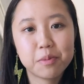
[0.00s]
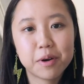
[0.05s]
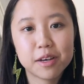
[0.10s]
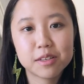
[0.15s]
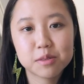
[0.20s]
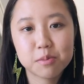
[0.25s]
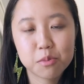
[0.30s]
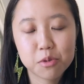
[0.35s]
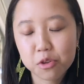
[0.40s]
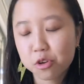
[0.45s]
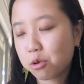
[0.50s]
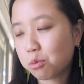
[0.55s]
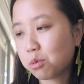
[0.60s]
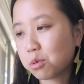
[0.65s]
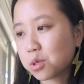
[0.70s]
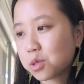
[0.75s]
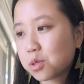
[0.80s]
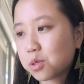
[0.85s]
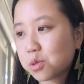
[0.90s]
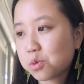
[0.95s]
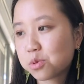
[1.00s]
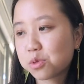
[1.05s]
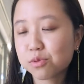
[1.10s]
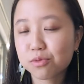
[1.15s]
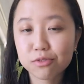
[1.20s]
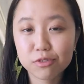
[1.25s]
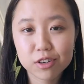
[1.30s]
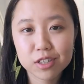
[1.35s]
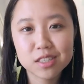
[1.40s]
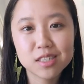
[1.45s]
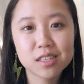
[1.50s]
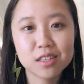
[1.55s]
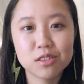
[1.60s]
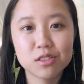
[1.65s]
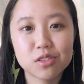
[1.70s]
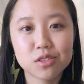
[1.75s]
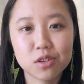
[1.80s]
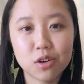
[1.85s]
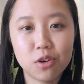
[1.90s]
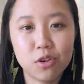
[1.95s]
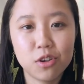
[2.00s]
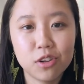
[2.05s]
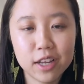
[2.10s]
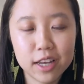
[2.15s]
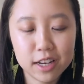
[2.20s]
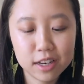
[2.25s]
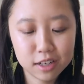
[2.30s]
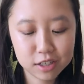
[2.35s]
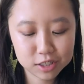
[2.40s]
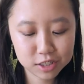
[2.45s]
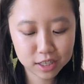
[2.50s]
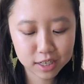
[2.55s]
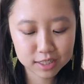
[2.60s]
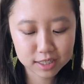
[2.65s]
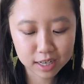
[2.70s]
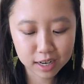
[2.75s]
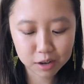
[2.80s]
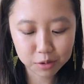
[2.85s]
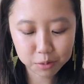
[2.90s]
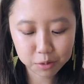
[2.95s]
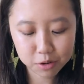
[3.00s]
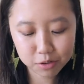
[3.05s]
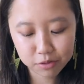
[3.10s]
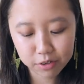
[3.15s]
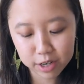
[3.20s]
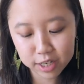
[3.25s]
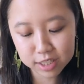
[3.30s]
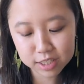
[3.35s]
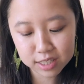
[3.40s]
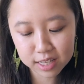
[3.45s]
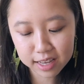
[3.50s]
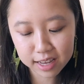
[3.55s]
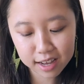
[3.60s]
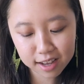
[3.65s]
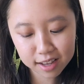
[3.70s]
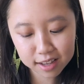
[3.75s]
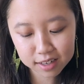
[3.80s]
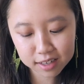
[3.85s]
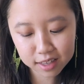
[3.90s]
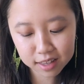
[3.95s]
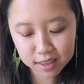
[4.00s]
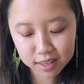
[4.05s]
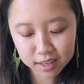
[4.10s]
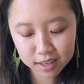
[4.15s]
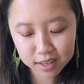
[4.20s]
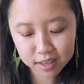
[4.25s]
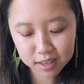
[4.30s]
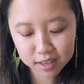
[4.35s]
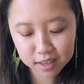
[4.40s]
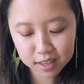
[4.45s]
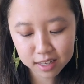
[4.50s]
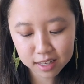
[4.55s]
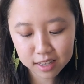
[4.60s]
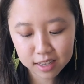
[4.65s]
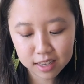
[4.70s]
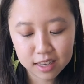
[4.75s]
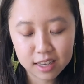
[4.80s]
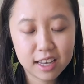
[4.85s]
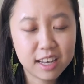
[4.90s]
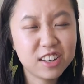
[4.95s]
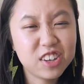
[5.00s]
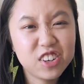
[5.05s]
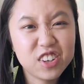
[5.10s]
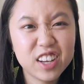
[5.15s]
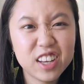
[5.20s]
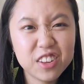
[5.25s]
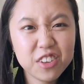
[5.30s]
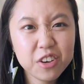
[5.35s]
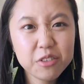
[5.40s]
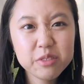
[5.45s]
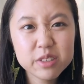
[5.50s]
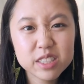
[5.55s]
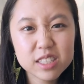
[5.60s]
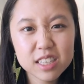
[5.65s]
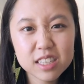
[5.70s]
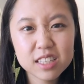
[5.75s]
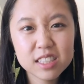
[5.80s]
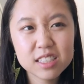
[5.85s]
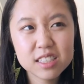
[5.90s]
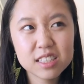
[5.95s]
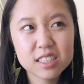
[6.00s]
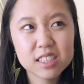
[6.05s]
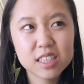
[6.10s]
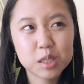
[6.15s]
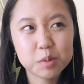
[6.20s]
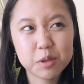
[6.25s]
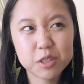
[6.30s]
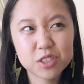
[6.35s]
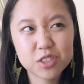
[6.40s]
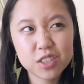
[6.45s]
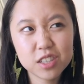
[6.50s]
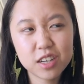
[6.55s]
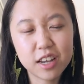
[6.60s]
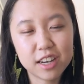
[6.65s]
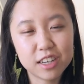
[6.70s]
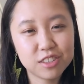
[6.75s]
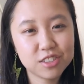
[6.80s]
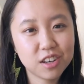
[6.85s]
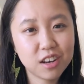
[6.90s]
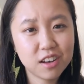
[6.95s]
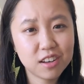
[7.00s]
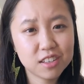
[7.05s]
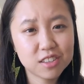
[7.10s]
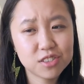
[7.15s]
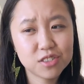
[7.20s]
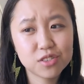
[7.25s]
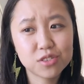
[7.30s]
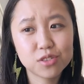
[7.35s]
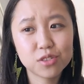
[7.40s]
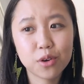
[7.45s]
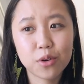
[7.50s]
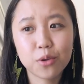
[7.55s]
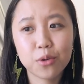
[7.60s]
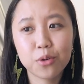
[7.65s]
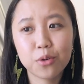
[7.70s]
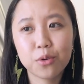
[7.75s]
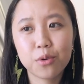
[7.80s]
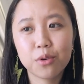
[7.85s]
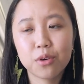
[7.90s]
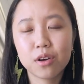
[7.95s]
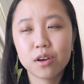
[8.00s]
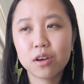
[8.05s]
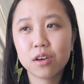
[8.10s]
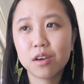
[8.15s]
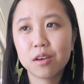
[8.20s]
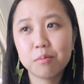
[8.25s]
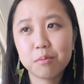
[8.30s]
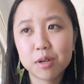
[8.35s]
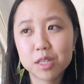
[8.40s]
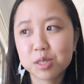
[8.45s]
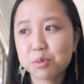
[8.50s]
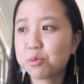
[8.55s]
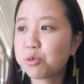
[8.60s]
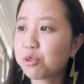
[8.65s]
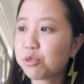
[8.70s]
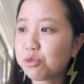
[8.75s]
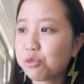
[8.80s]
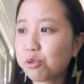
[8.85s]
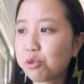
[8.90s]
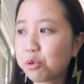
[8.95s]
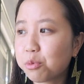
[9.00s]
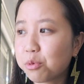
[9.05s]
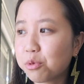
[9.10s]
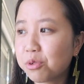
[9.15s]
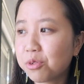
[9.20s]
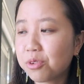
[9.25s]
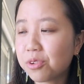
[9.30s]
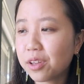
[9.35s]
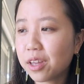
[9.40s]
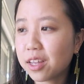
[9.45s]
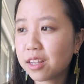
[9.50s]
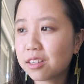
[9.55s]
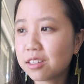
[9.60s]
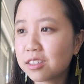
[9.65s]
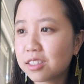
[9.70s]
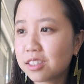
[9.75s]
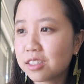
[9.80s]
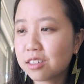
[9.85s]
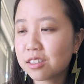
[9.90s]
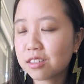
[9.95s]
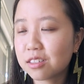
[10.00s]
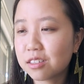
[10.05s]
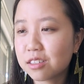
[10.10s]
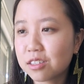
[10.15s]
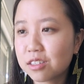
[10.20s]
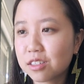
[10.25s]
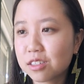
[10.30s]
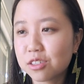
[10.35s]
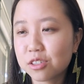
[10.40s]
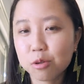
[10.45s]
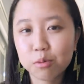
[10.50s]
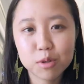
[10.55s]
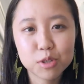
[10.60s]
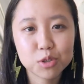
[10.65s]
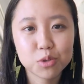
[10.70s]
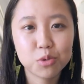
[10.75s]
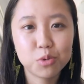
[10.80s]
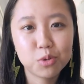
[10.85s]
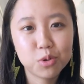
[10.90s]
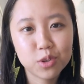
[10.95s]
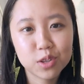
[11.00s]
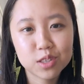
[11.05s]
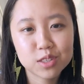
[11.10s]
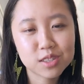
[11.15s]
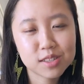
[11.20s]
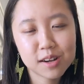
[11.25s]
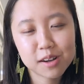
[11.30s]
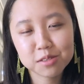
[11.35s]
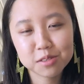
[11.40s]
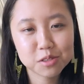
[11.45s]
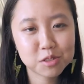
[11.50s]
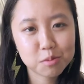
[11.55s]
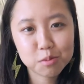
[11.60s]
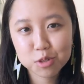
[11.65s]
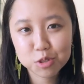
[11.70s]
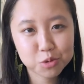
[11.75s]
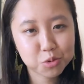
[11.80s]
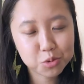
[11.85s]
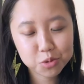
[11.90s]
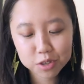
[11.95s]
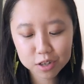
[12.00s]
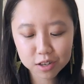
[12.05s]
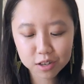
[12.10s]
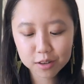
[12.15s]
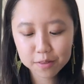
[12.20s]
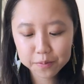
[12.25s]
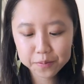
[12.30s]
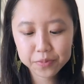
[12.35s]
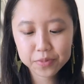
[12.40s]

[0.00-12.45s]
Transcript: to buy some thermals because it was freezing in Seoul and checked out what range they had in there. And Uniqlo overseas, especially in Asia, is so much more affordable and just so much cooler. The styles are so much cooler.